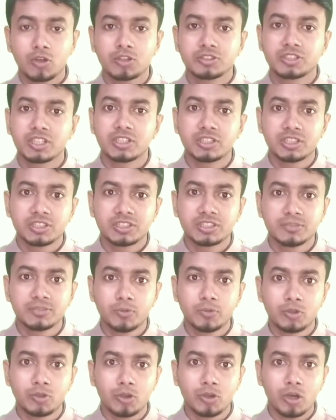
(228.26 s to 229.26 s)
Consultancy
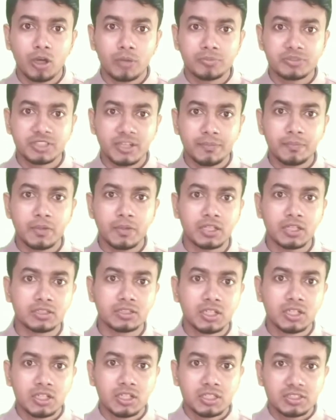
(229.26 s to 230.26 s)
Board of Japan
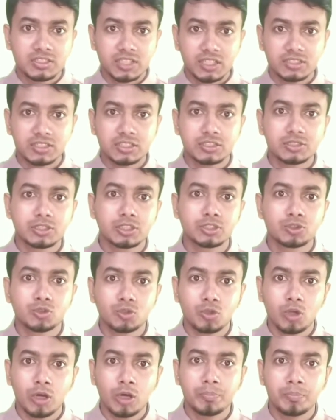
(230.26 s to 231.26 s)
suggested
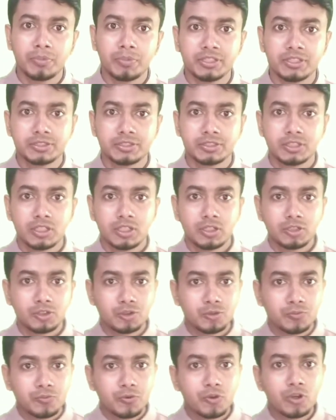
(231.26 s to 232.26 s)
to government
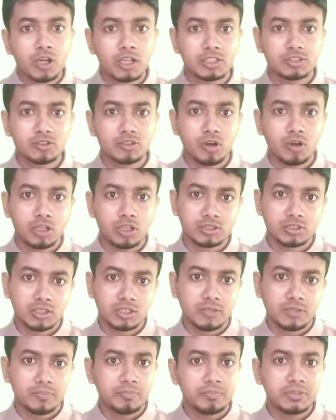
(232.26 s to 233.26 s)
to focus on
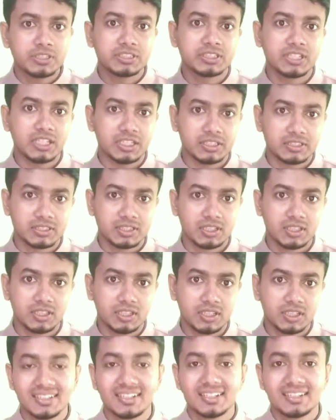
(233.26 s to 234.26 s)
business.
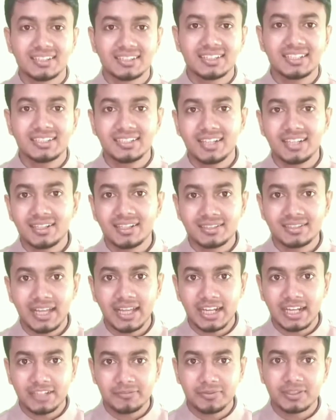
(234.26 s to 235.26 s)
They turned
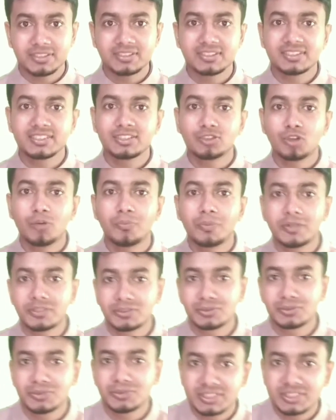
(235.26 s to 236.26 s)
adversity to
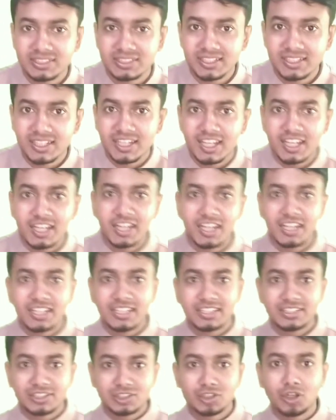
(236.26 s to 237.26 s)
opportunity,
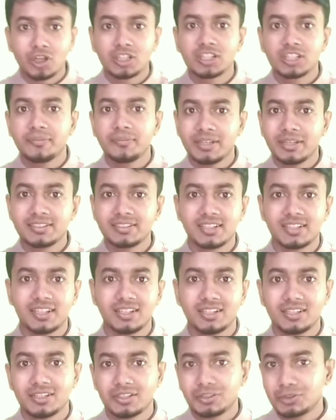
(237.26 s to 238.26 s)
strongly
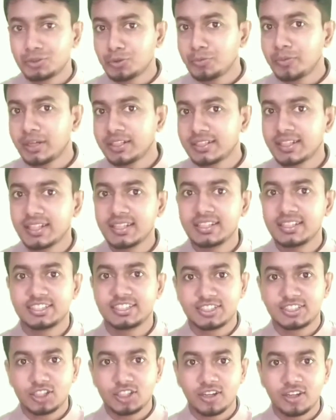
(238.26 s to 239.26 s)
mental to mentally
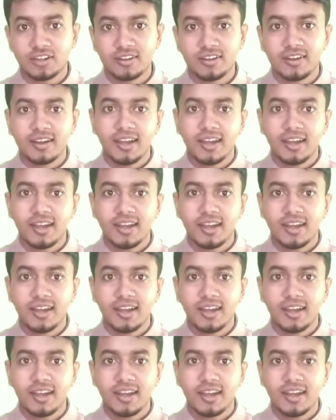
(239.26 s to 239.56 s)
strong,